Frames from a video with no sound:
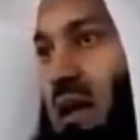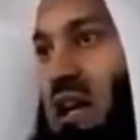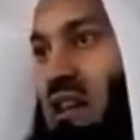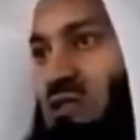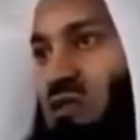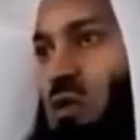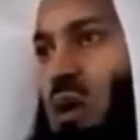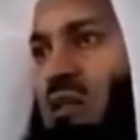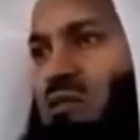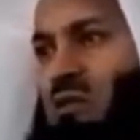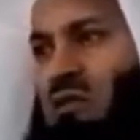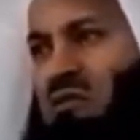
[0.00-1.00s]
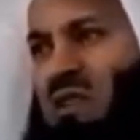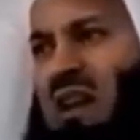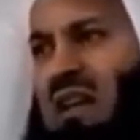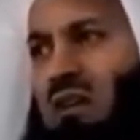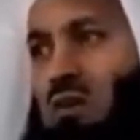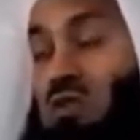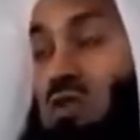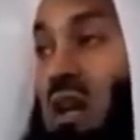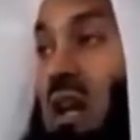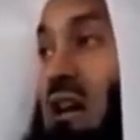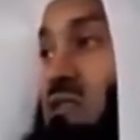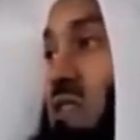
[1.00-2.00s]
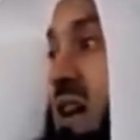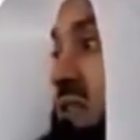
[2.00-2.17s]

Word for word: If you are fulfilling your salah five